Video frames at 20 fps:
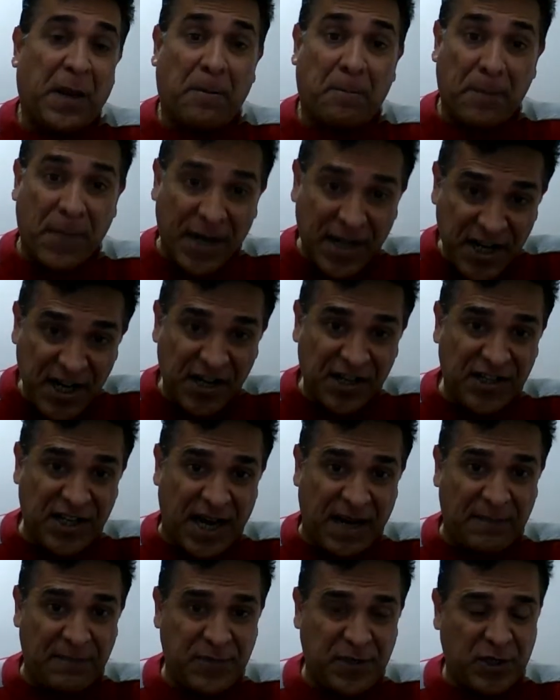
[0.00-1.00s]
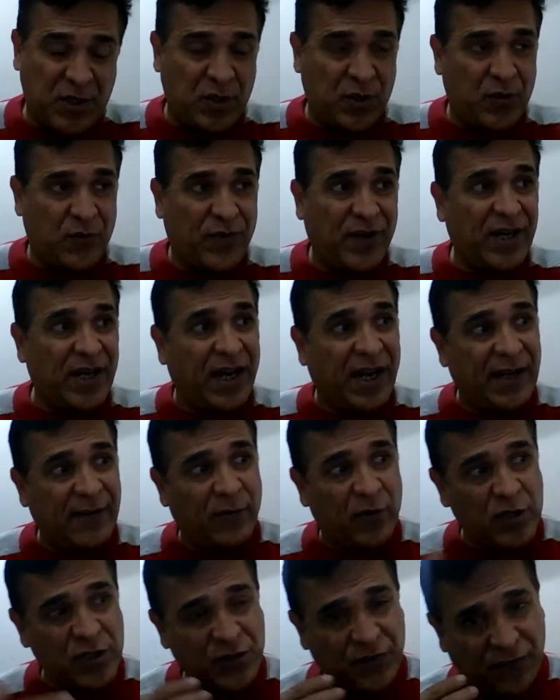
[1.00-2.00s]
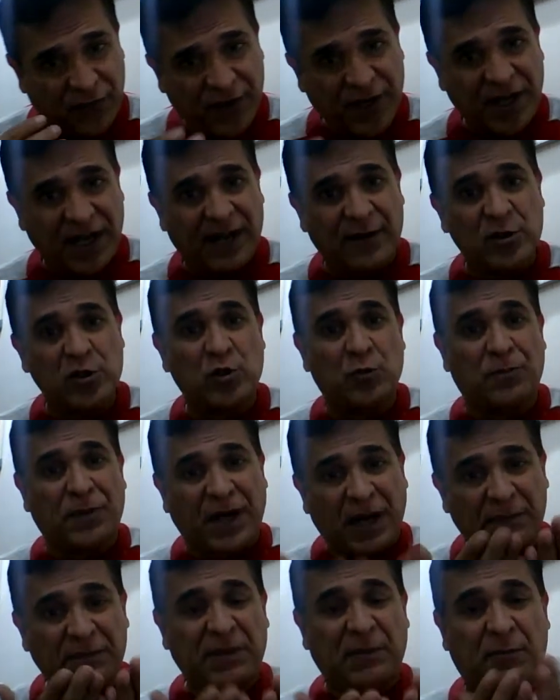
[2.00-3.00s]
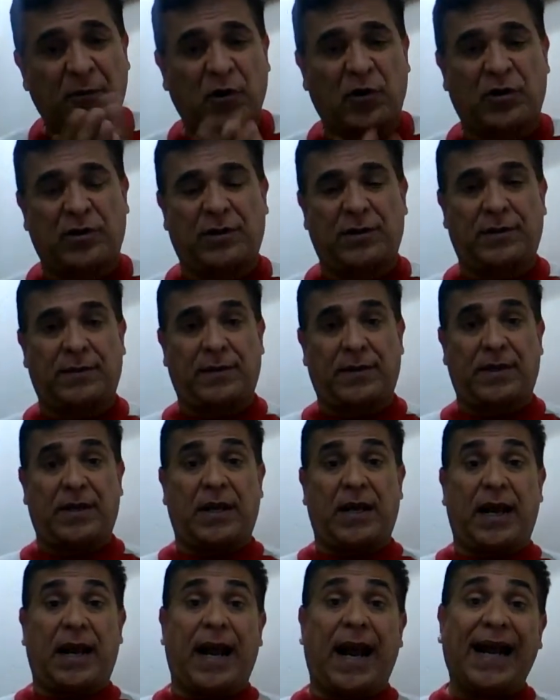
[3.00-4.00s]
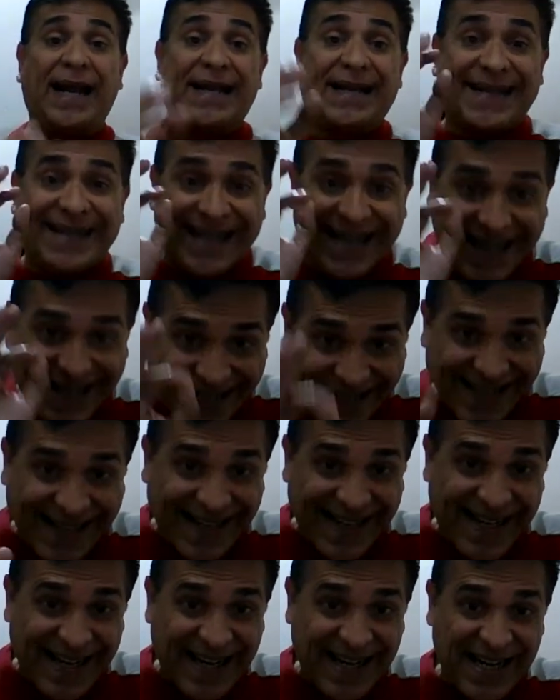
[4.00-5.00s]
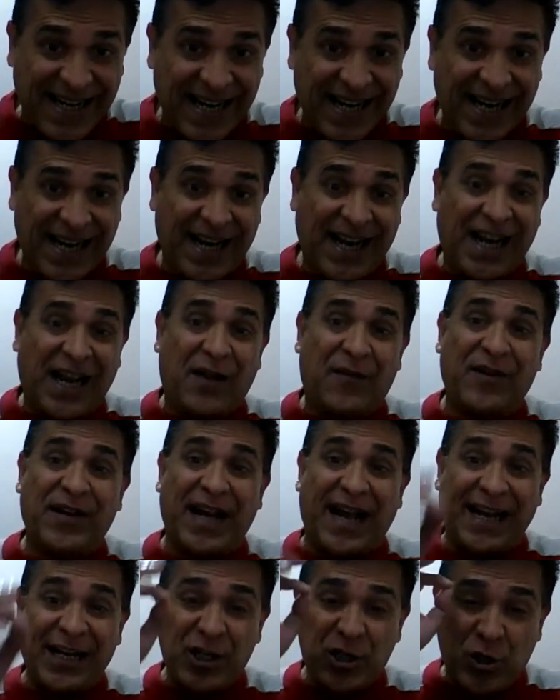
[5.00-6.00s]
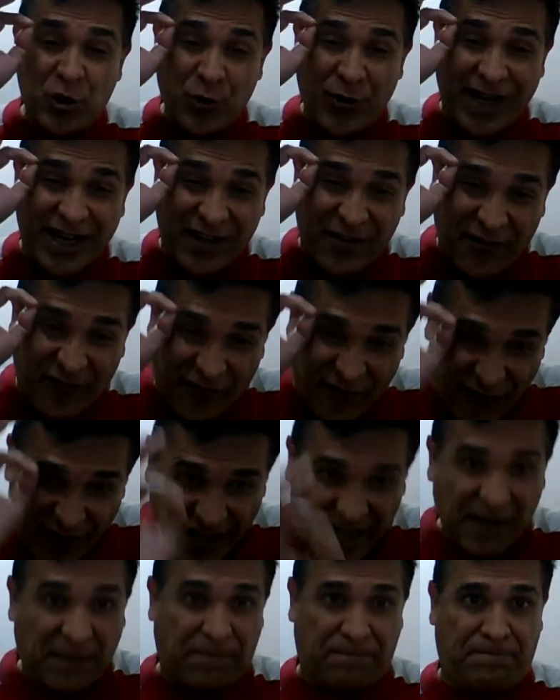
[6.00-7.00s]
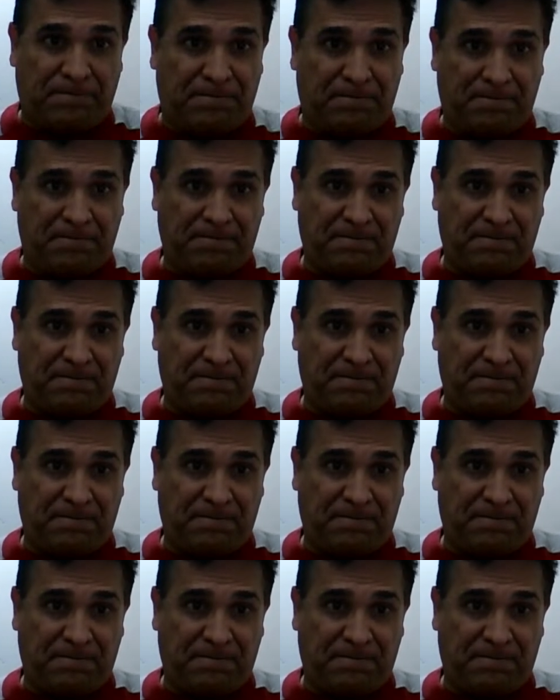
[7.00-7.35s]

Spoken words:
Many a times when I was free, I used to pick up the book, and literally, when I used to get fed up